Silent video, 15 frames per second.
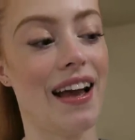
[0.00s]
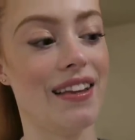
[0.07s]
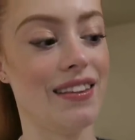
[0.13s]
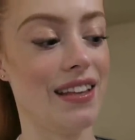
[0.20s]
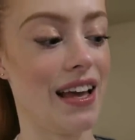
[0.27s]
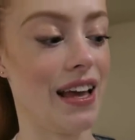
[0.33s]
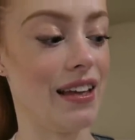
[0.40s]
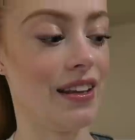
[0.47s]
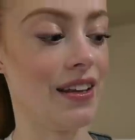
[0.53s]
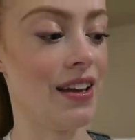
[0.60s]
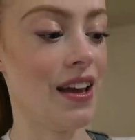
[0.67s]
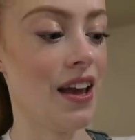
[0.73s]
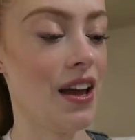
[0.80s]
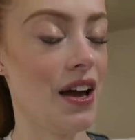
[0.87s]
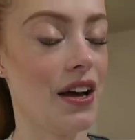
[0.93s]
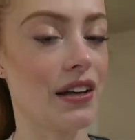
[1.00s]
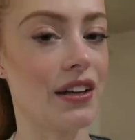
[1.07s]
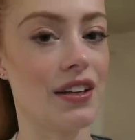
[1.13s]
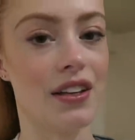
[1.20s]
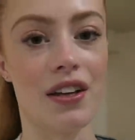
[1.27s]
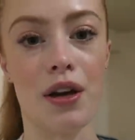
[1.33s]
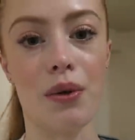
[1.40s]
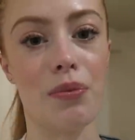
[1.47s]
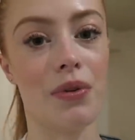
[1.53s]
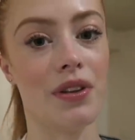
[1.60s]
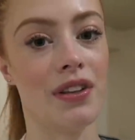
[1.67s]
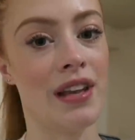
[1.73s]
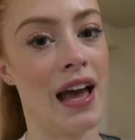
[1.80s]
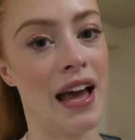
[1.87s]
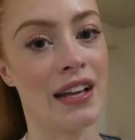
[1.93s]
and then I'm gonna
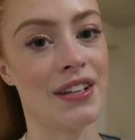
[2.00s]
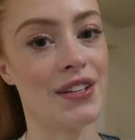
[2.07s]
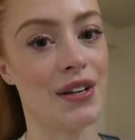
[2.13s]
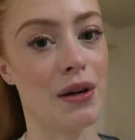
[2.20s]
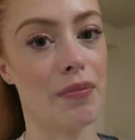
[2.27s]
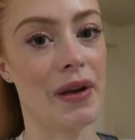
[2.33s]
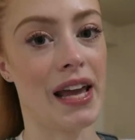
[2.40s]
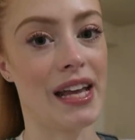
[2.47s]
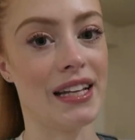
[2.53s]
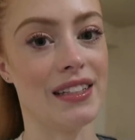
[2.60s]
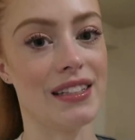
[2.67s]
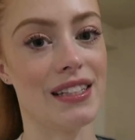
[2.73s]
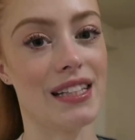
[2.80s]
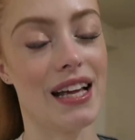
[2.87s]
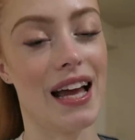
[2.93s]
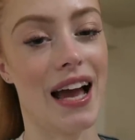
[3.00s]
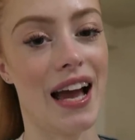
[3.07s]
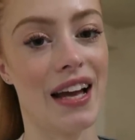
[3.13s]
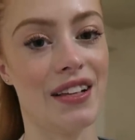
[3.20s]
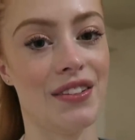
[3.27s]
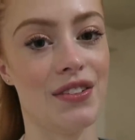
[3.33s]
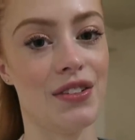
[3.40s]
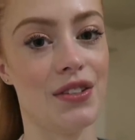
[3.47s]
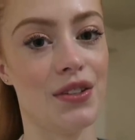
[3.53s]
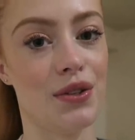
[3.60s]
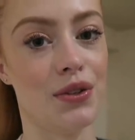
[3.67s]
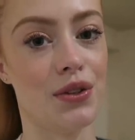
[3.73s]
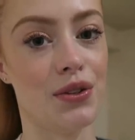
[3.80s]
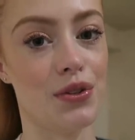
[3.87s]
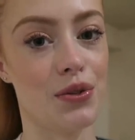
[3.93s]
open the eggshell paint and
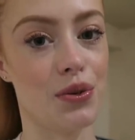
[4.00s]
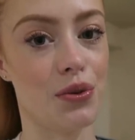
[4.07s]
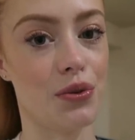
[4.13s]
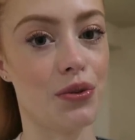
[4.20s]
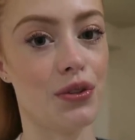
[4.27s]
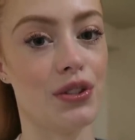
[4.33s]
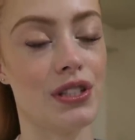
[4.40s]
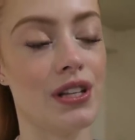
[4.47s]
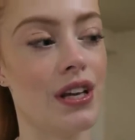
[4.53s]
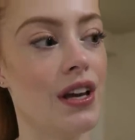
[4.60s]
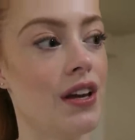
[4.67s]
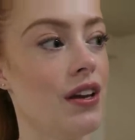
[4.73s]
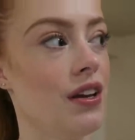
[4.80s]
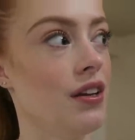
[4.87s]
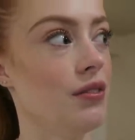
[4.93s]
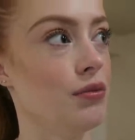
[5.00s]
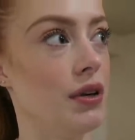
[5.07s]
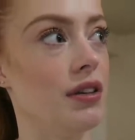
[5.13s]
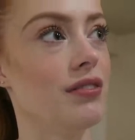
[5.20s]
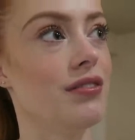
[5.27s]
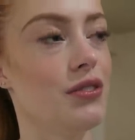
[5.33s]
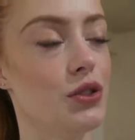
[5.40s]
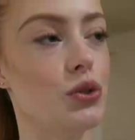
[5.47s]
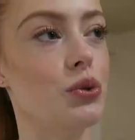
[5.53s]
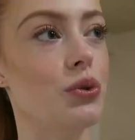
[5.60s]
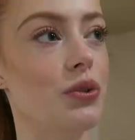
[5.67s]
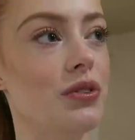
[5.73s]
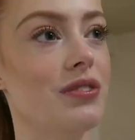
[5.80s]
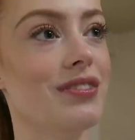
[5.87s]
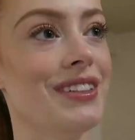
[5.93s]
do the doors, well,
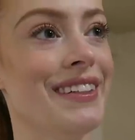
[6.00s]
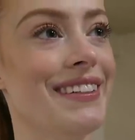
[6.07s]
door